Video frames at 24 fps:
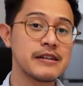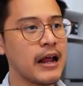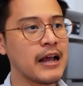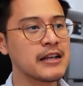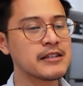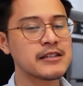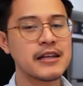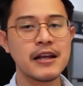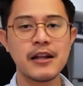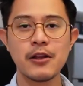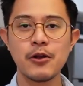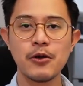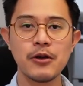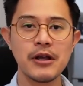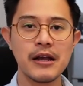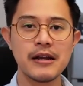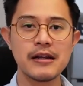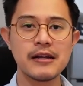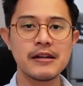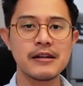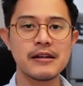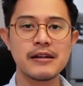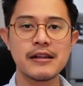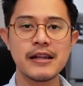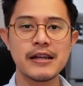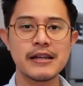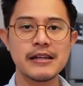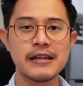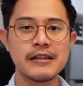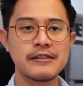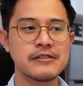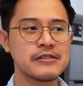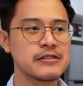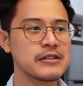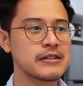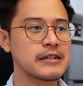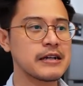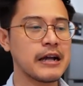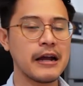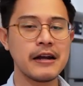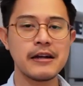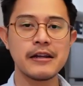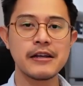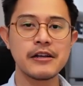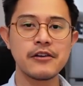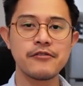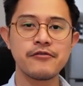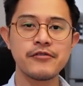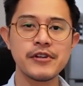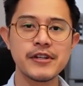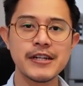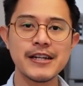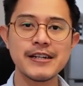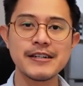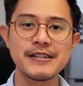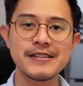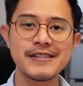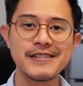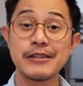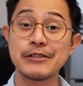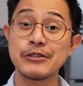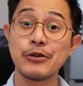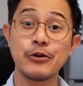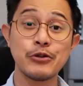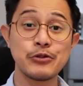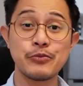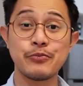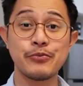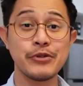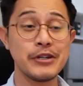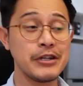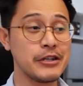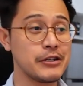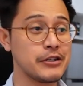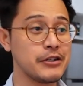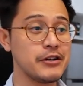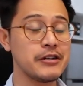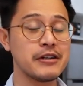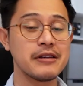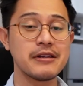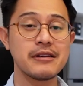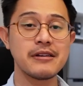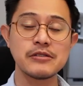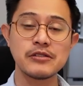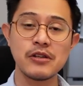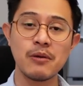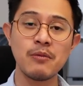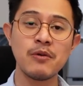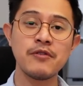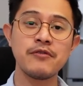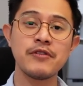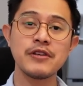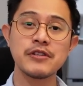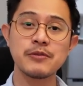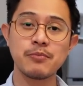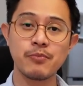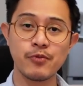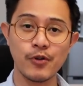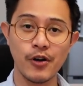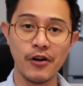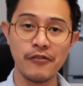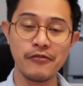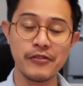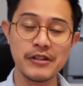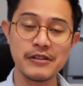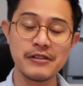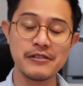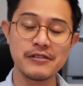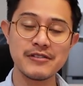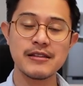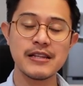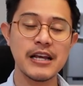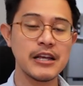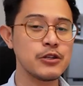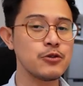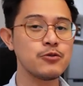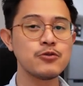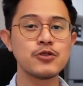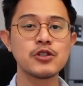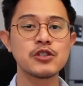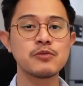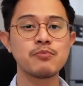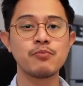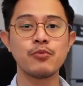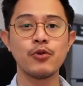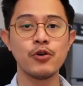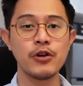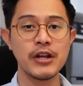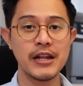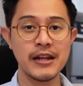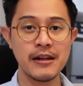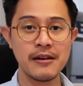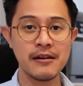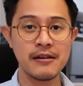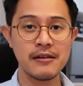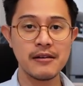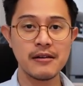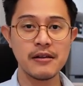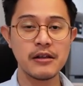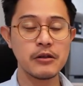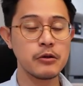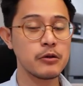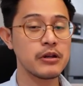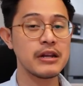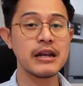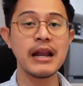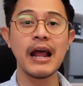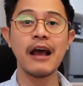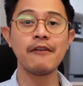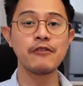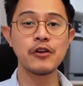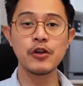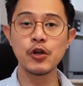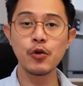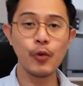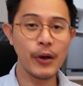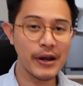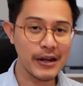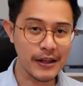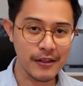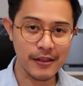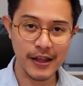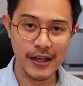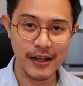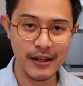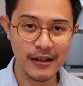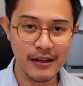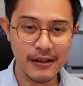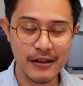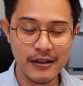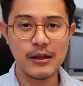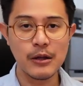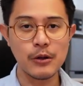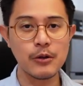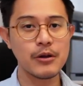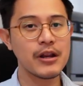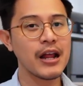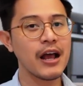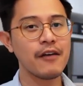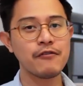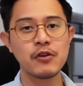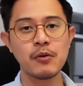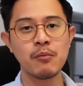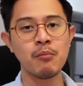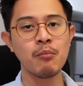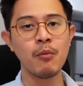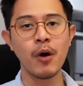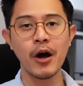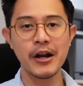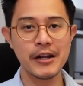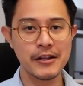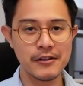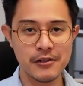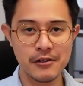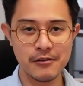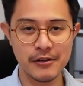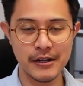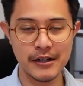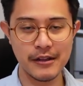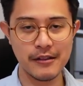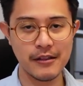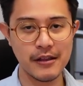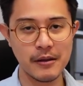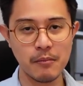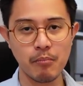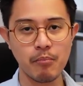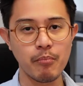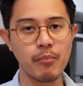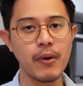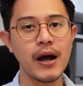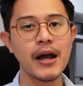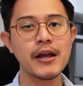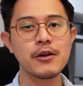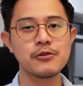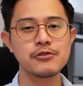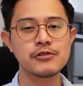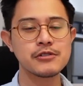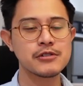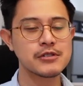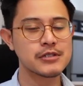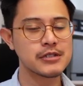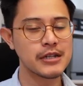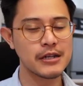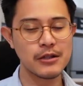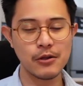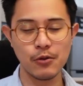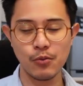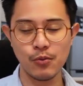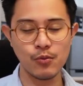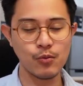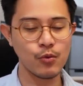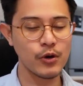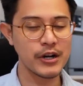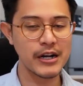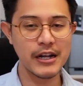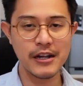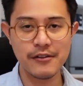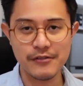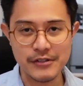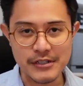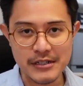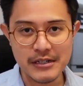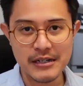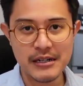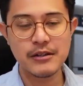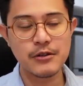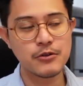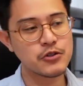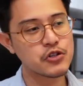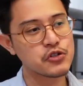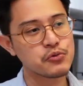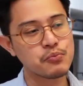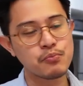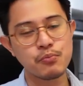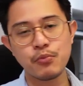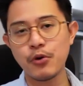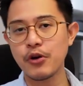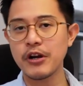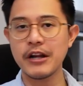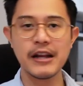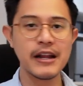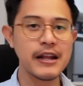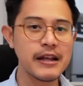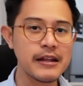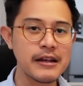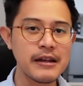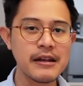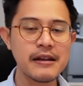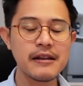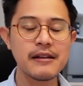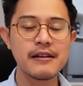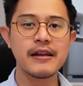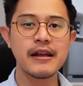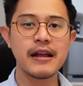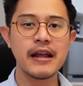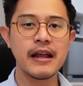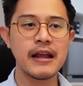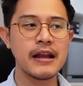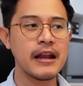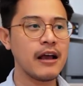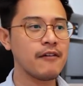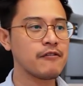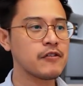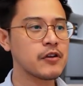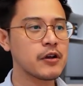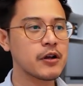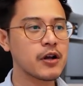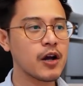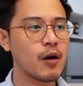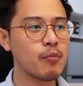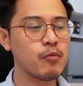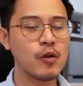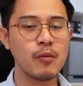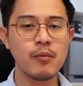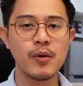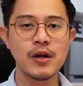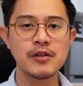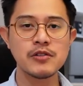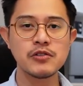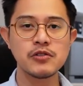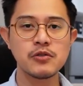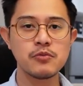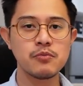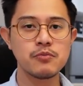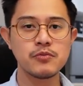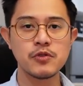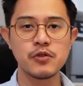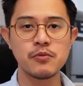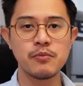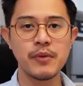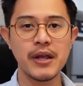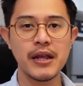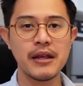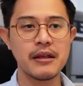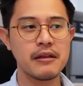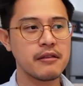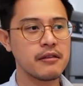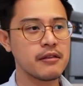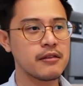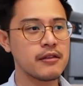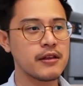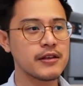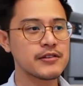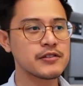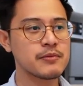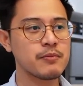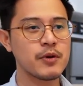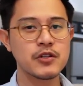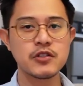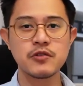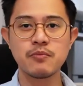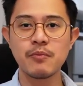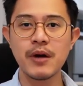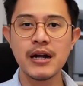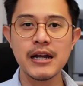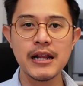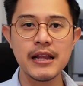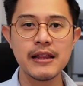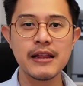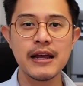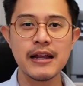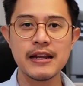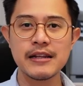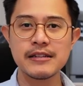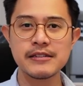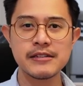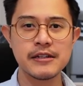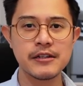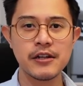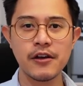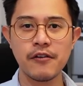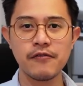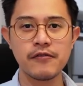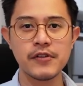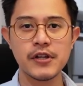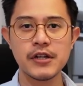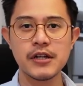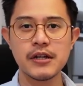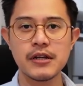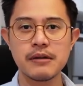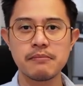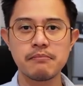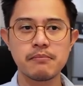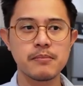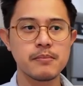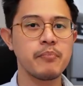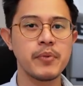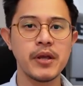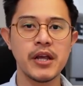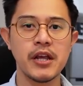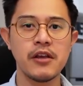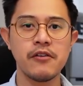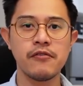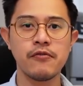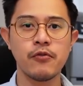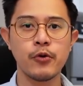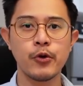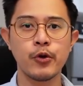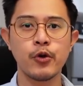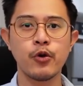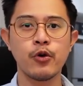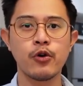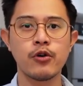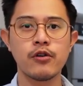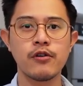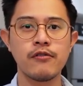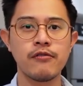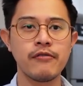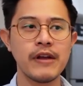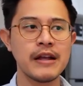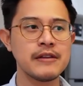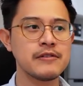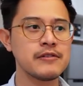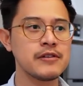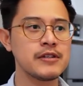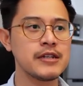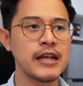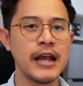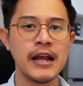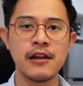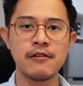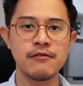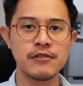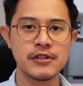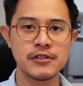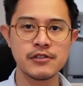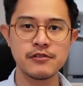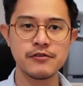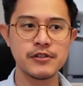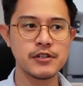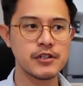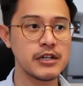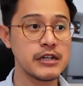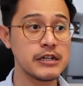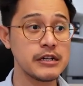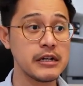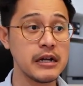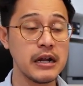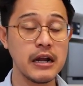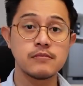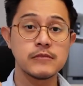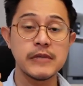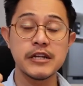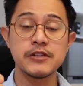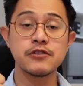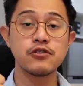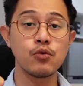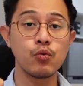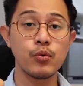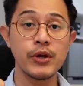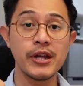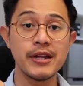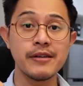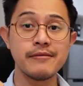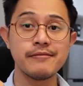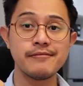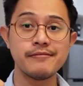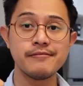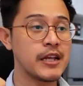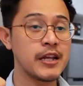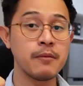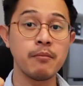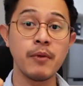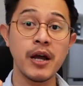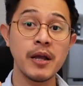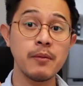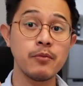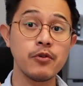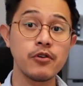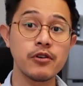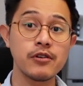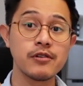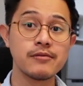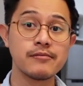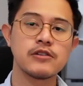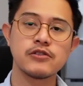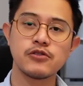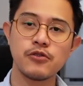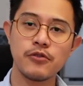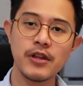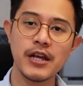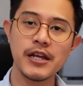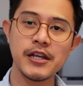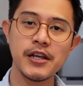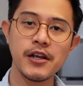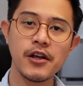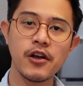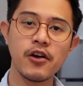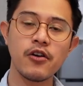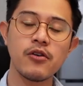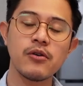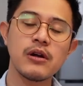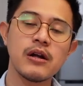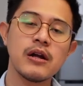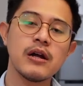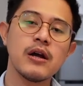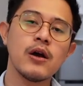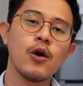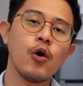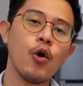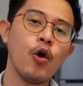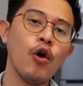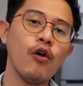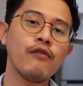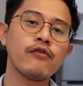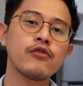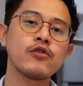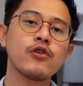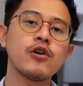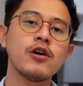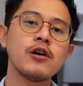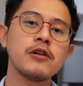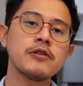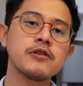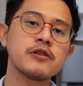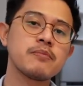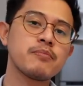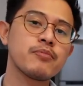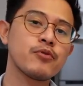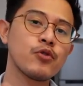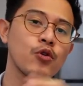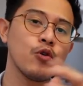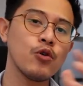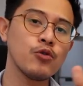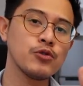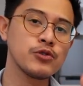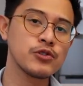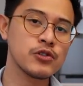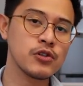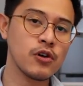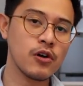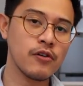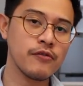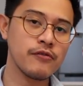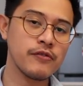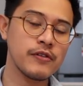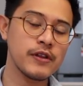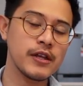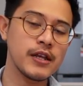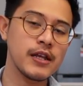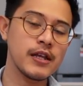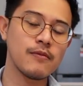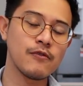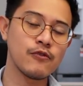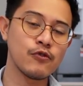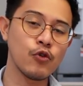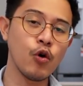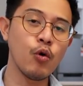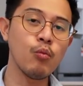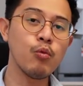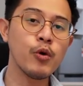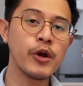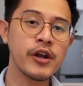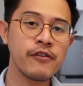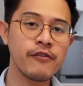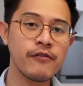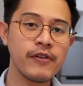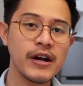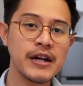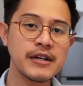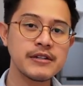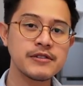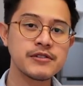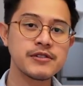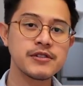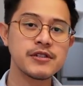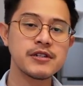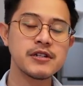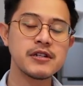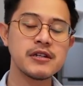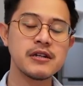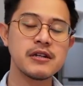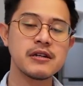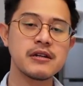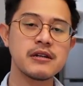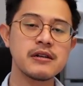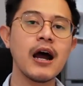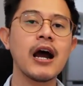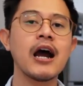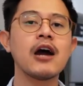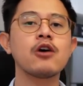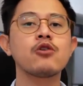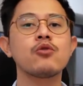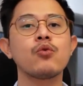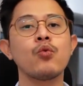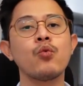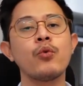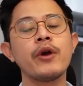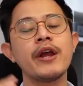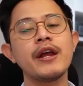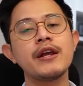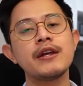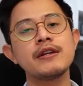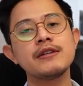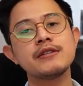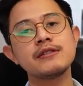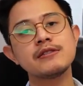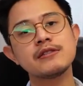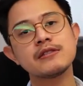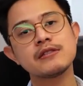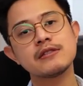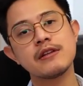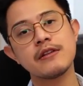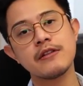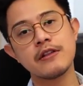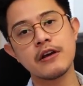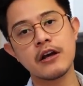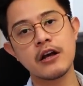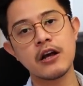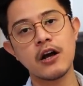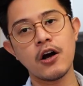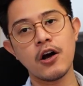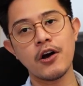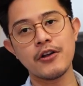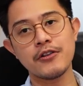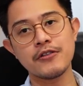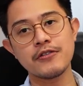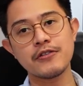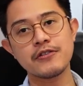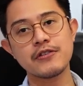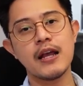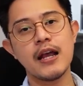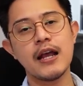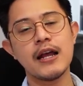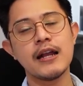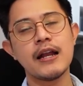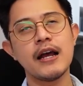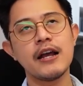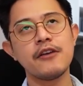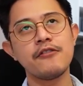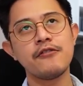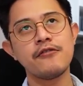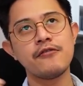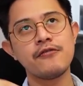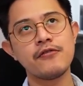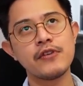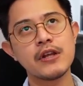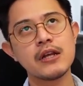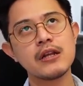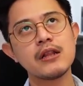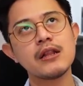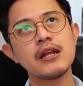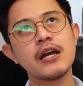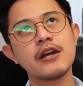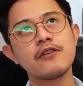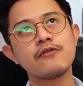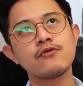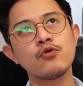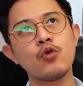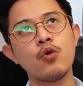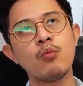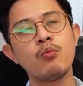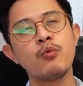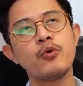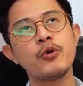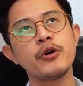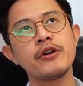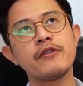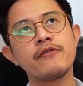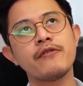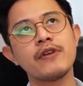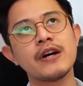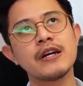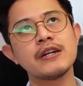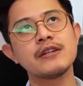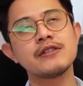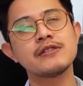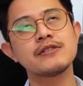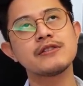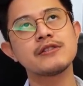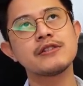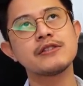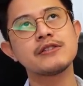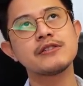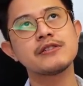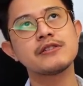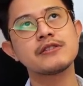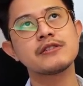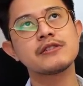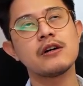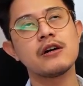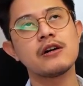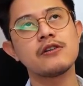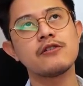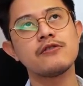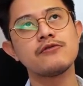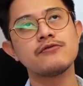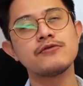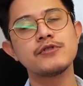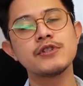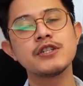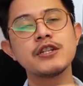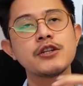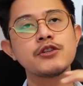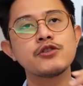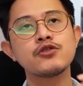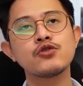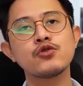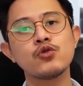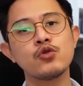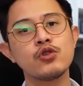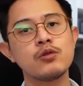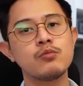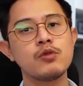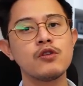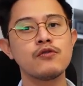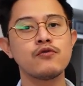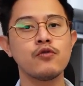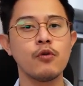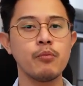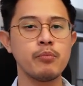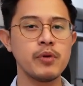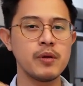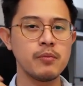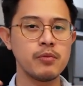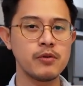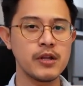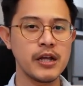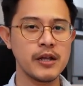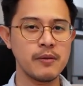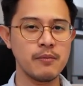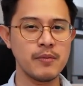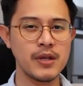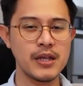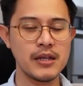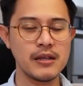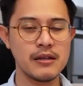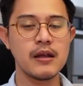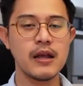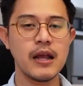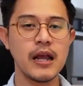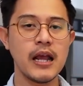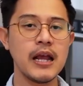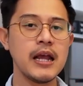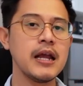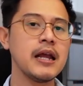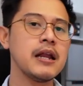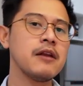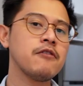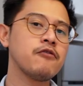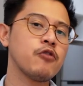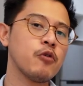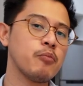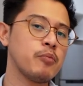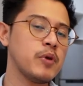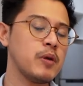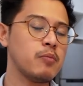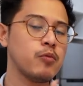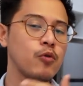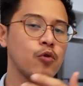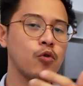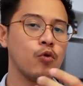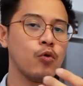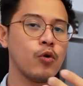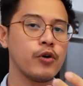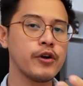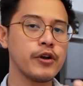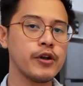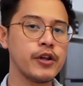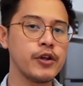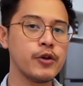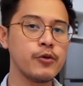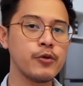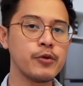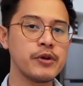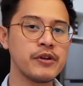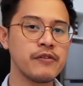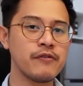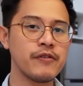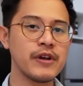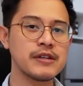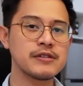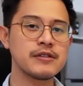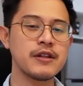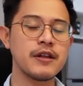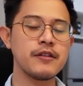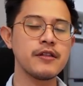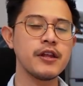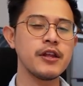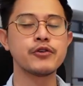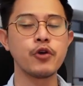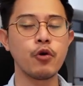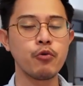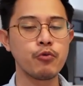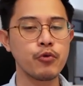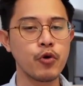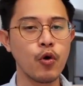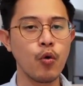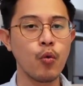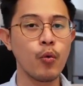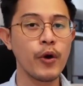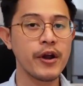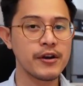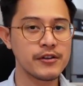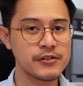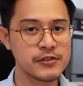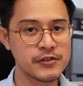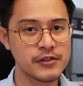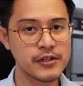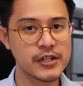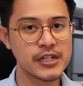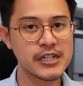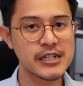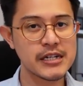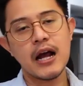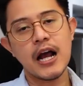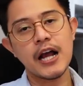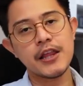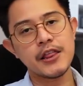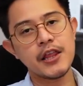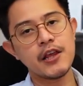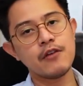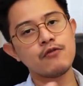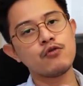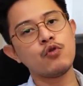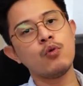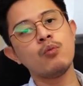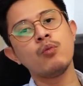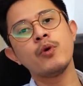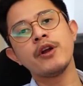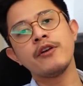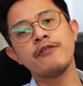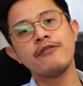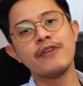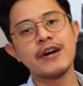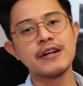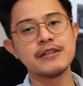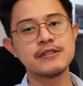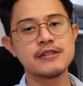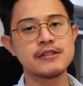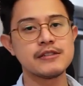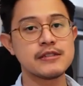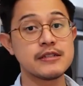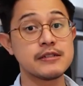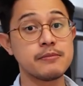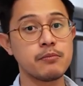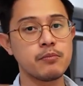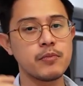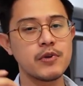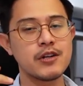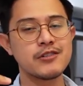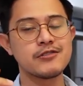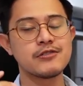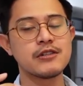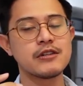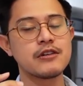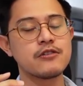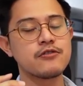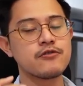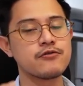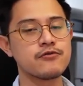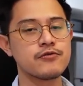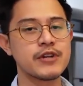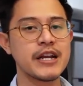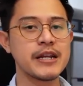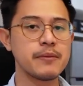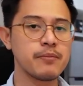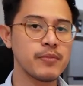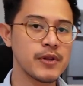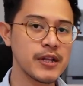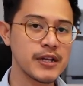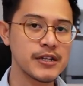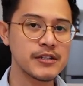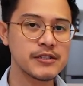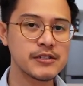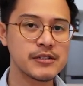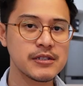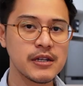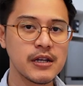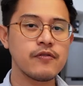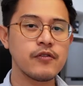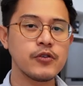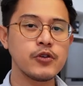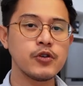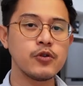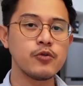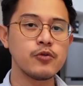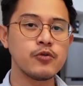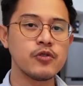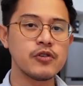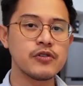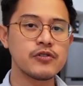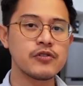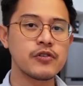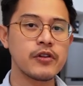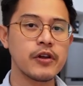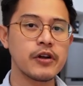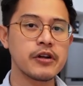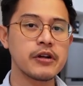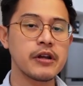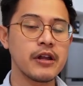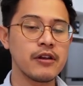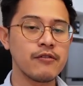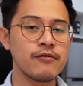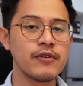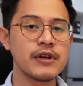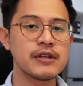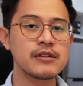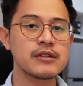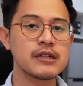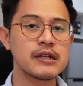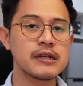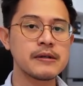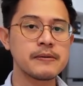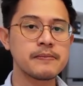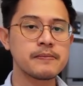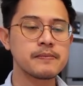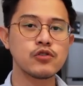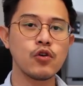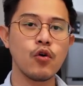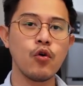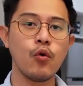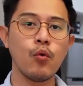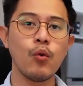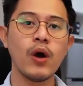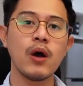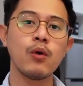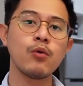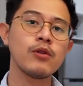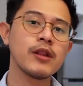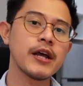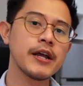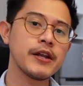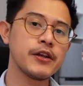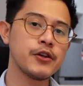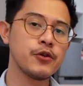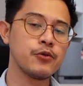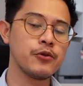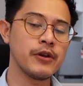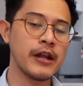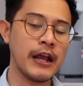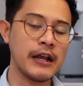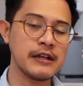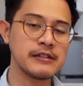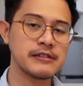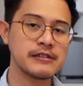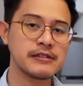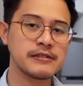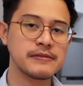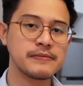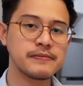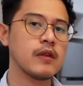As I look at it, like, it's kind of like a free dinner. So it's pretty good. Some of these profits that you just put in, you didn't have to do anything. You didn't have to monitor anything, buy or sell or whatever. You just put it in. And after a couple of months, you make this much money that is enough to pay for your fancy anniversary dinner. That's a win in my book. So there you go. Overall, the pros of the robo-advisor outweighs the cons. And I feel like robo-advisors are really suitable for people like me. And for people who are new to investing, they don't know where to start. I think robo-advisors is a great place for you to start investing. So what will I do next?